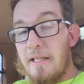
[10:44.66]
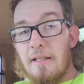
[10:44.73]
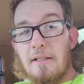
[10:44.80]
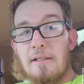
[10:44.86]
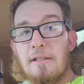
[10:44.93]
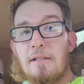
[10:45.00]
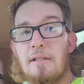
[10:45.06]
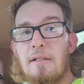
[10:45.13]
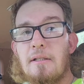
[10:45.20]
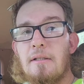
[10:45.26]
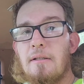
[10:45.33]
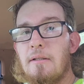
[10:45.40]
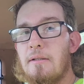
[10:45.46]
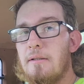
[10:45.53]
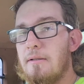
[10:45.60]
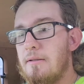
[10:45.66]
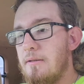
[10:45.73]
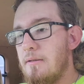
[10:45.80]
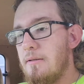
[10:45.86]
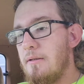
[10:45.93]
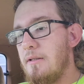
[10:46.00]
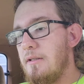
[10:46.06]
guess
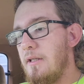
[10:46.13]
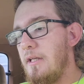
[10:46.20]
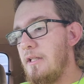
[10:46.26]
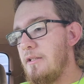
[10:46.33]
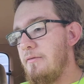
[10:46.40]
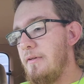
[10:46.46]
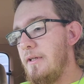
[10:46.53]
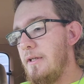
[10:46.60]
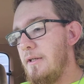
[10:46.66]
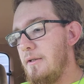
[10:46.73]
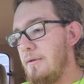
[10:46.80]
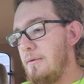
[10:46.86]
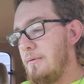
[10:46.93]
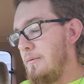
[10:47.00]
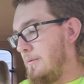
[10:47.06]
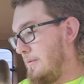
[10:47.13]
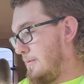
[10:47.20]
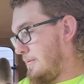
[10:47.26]
in the next video